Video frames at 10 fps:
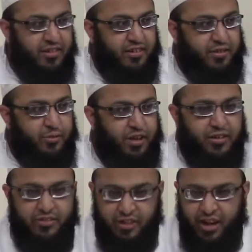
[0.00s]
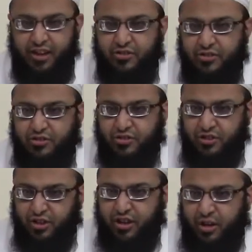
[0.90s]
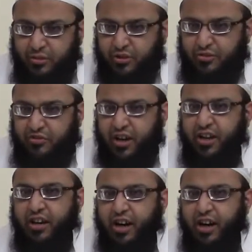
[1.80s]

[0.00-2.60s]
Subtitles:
we in science are still coming to find